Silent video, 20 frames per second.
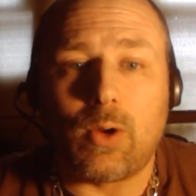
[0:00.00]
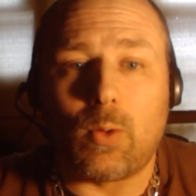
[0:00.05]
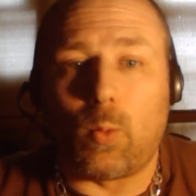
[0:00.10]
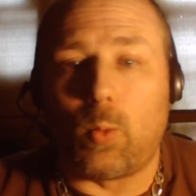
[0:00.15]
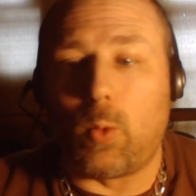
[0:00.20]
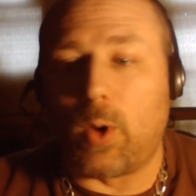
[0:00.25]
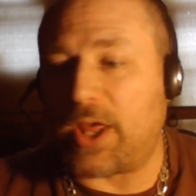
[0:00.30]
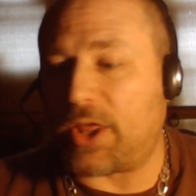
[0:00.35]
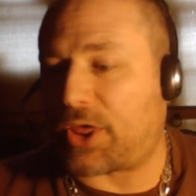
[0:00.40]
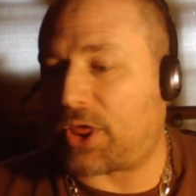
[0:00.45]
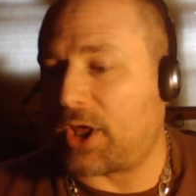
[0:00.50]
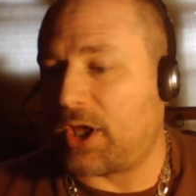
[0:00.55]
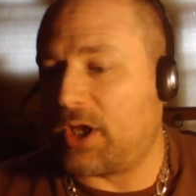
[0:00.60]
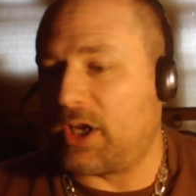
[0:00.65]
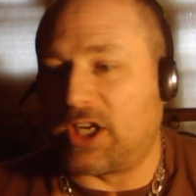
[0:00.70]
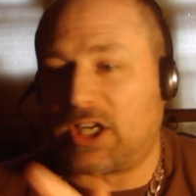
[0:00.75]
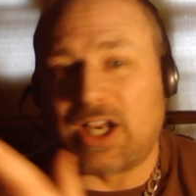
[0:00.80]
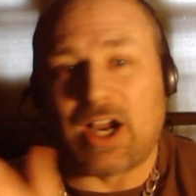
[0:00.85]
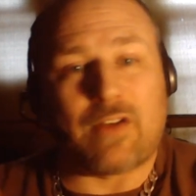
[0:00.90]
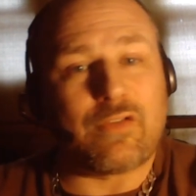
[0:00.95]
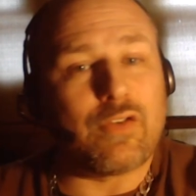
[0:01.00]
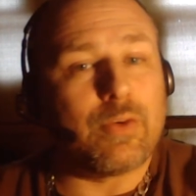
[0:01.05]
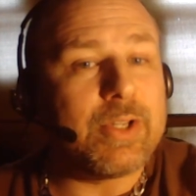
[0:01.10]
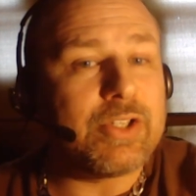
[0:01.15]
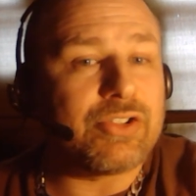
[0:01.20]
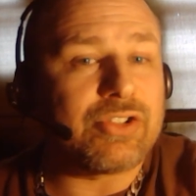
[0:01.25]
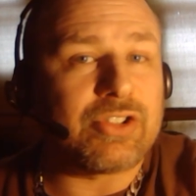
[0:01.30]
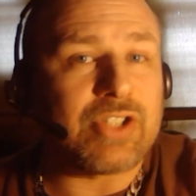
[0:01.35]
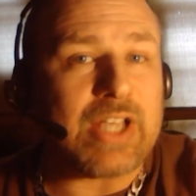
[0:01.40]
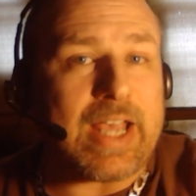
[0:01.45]
with
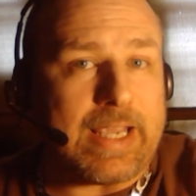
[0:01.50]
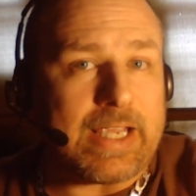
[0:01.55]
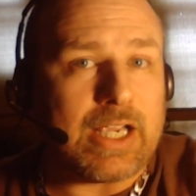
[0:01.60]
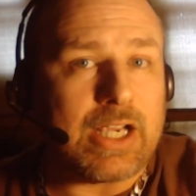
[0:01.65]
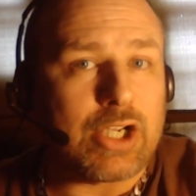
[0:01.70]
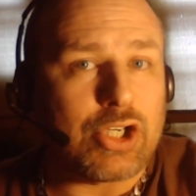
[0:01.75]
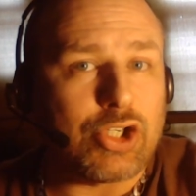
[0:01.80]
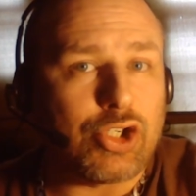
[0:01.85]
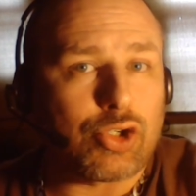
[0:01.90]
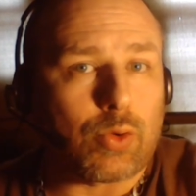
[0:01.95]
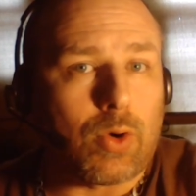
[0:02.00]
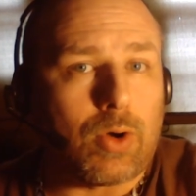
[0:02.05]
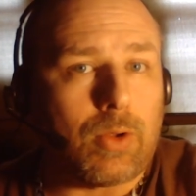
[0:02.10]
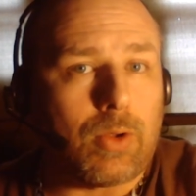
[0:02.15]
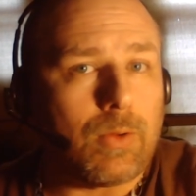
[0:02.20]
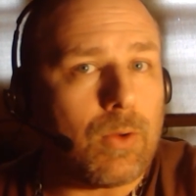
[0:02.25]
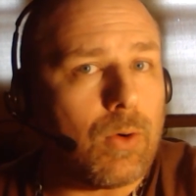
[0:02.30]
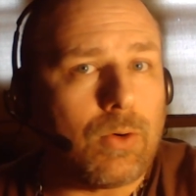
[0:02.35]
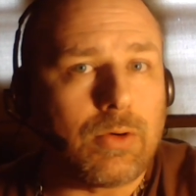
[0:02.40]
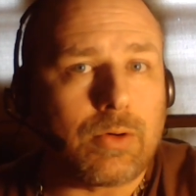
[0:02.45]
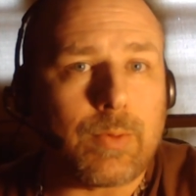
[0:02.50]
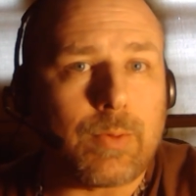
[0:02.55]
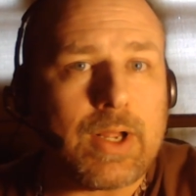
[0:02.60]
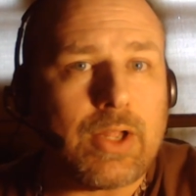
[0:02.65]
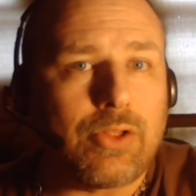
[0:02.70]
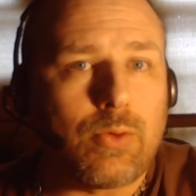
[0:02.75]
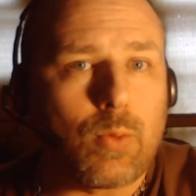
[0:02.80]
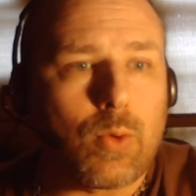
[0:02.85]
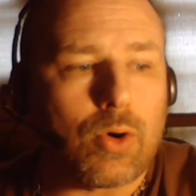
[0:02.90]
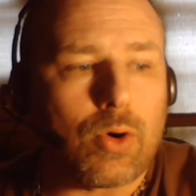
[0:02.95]
governments taking control all
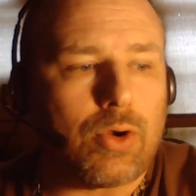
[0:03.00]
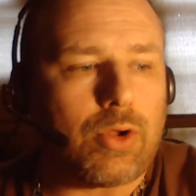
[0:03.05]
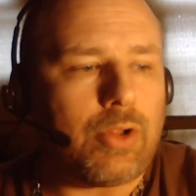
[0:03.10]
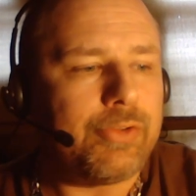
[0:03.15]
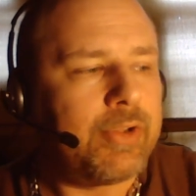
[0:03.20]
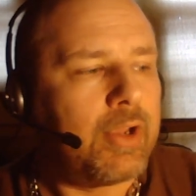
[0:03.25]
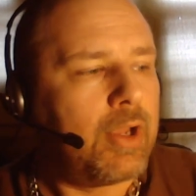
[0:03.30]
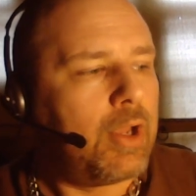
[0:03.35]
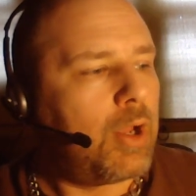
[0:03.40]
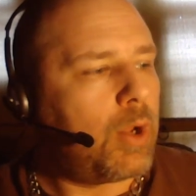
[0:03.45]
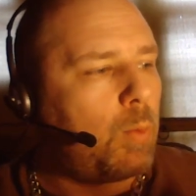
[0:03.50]
around the world,